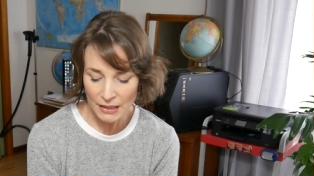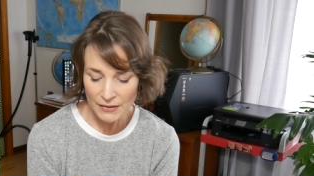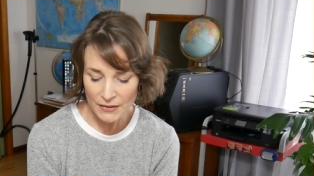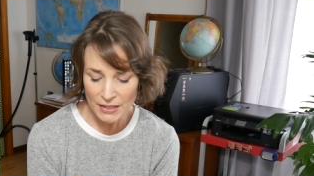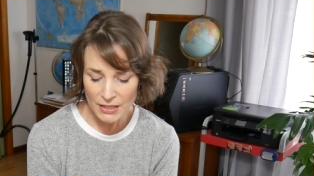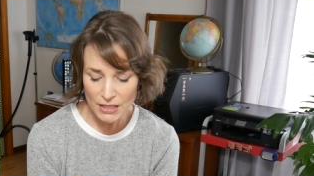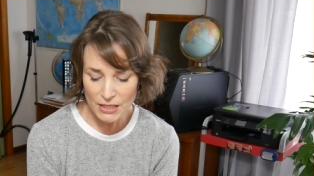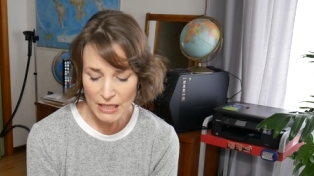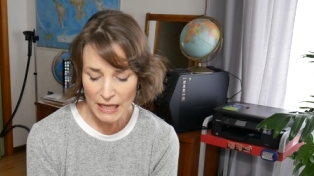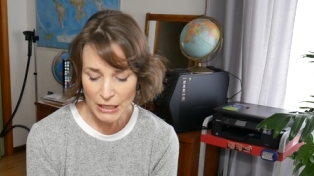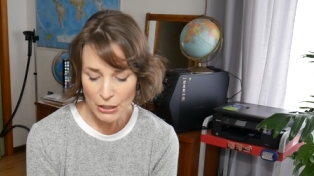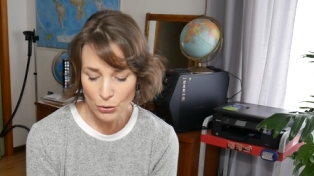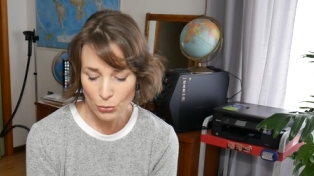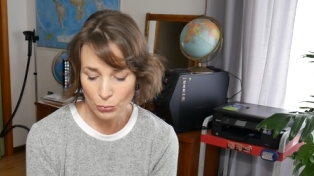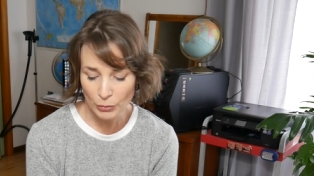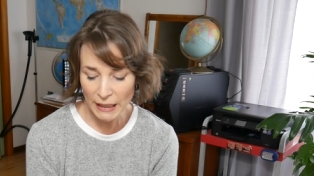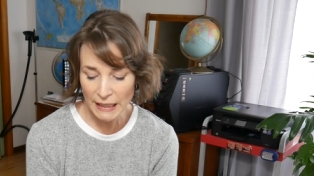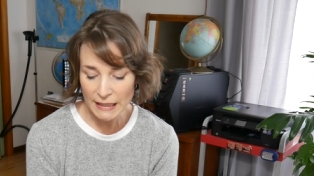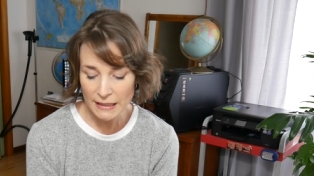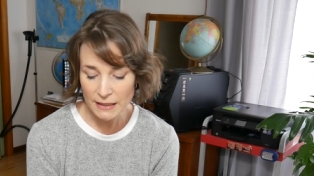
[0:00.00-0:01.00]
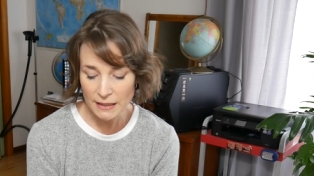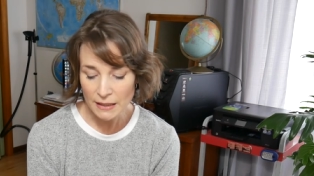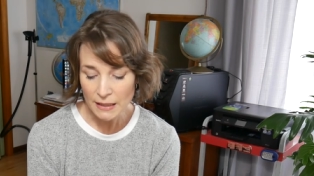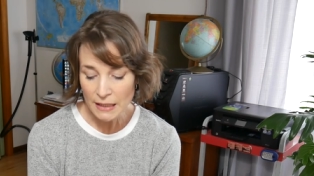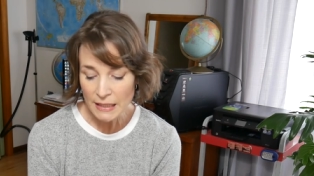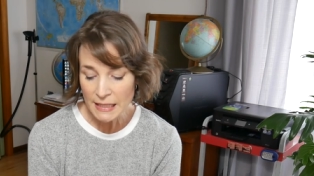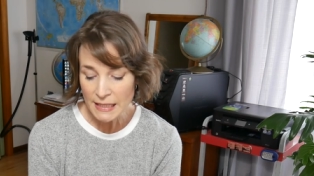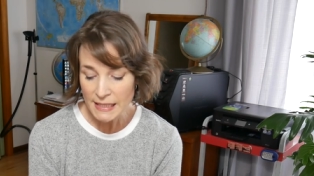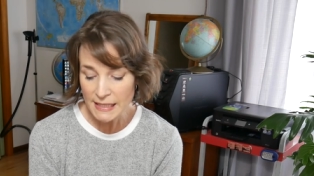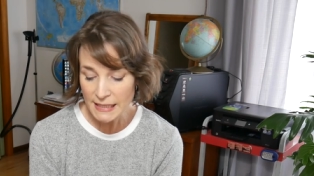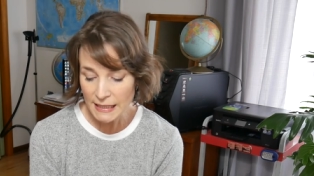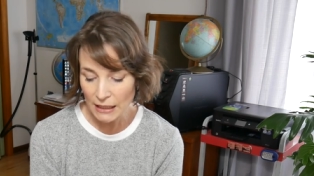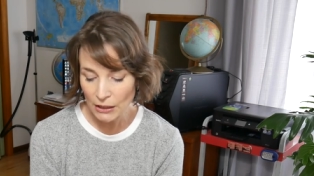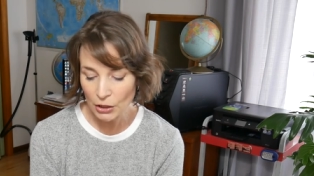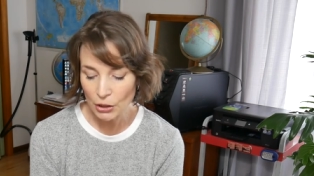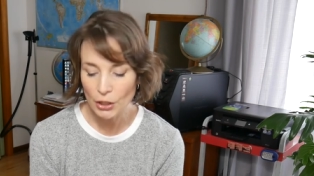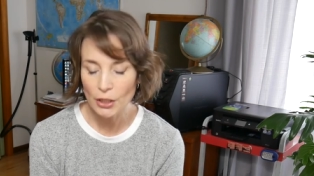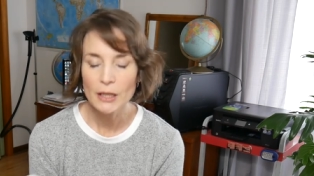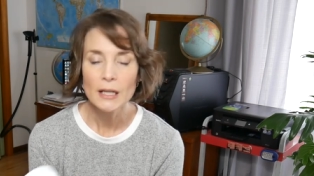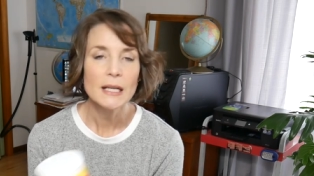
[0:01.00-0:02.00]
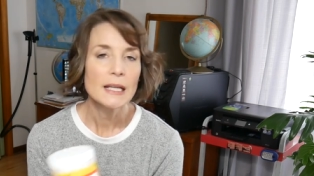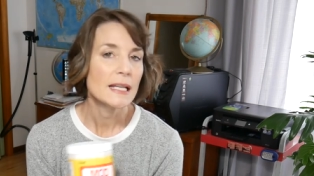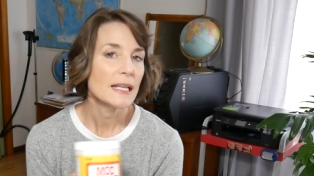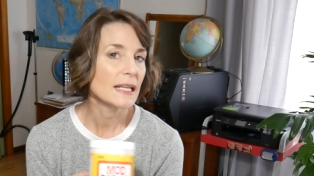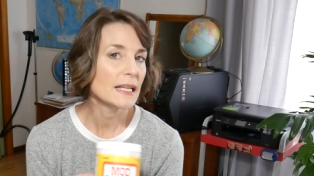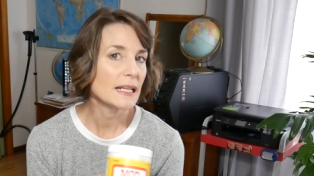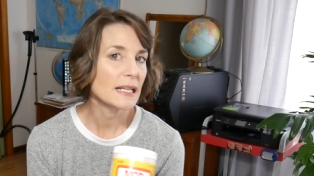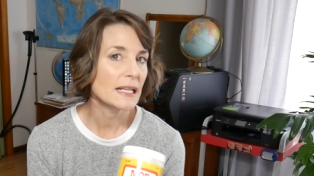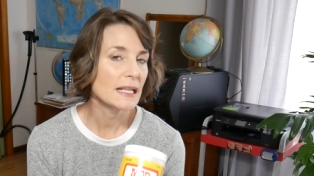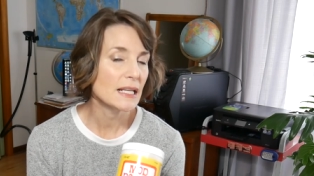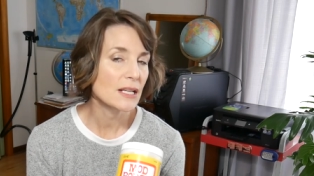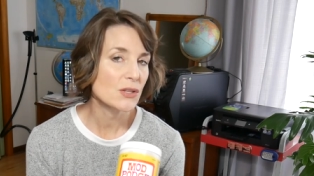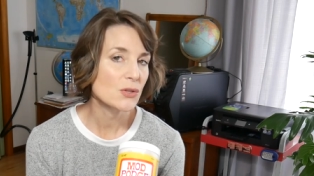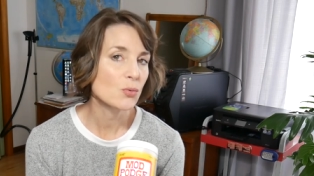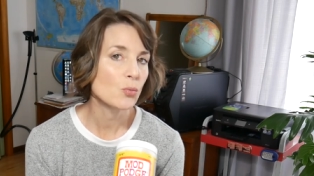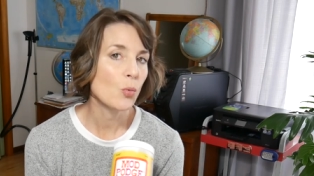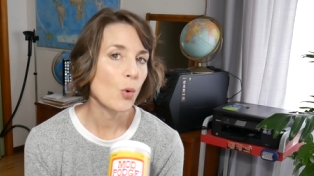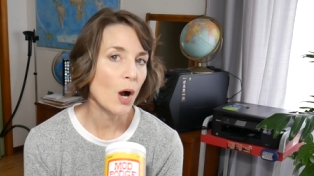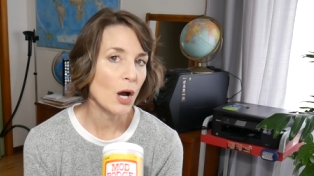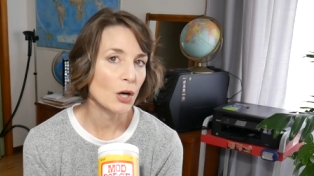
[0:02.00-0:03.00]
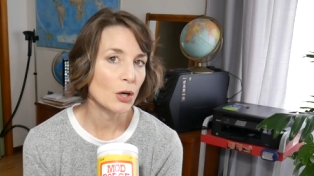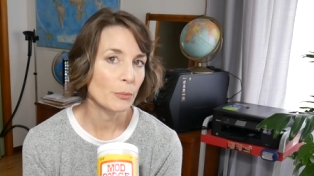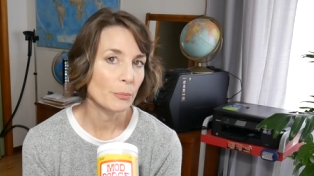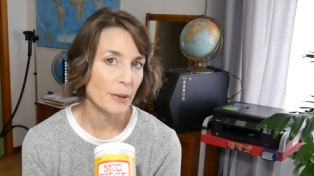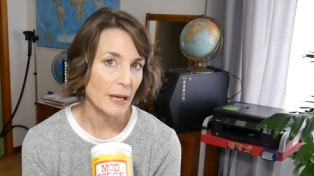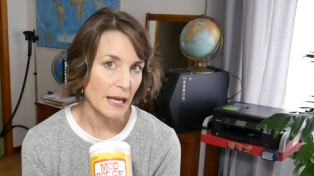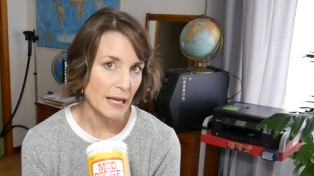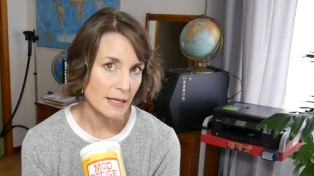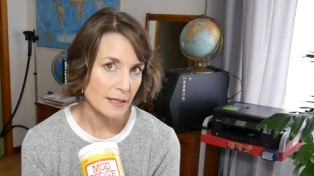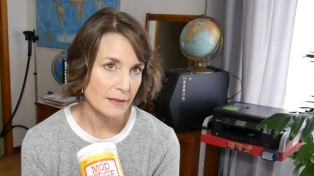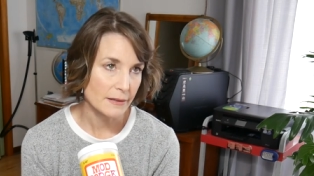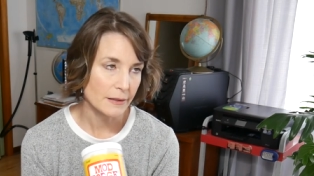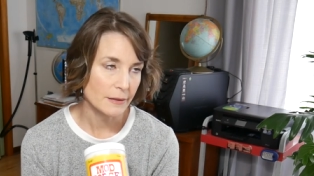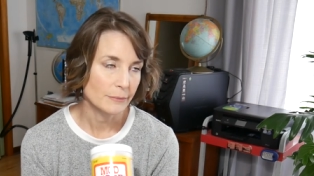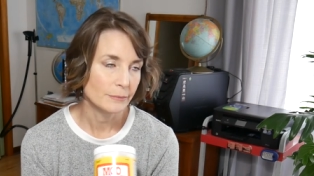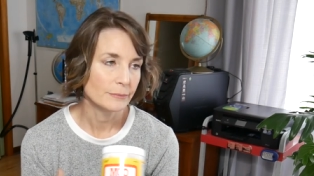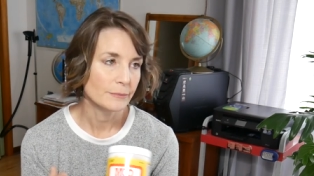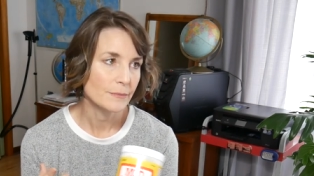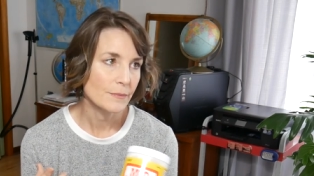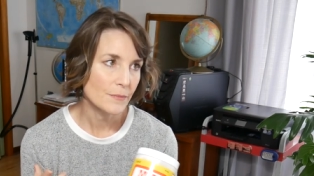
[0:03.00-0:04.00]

this is a great sealer. It is water-based.